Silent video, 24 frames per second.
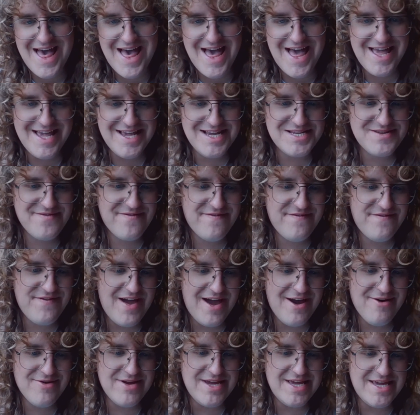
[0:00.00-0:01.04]
is
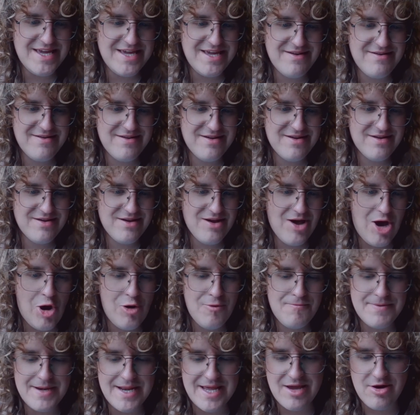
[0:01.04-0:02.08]
very
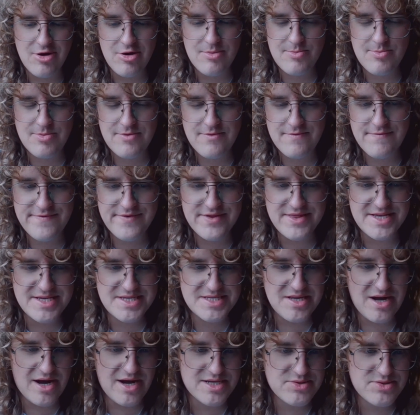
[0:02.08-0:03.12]
opening up for this
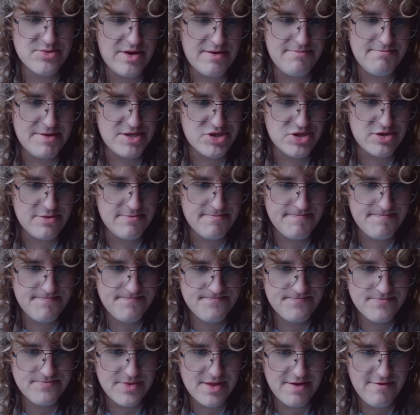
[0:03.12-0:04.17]
dark squared bishop.
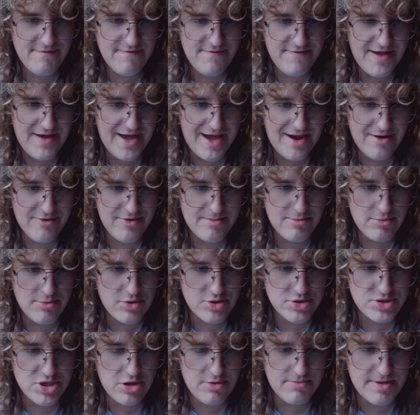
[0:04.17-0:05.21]
Very
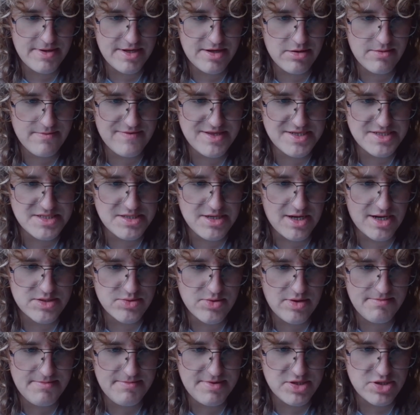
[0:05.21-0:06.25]
much opening up for this dark
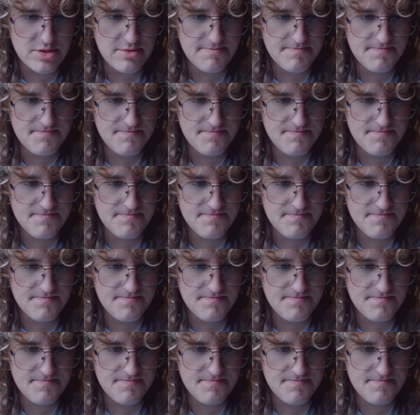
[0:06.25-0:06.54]
squared bishop.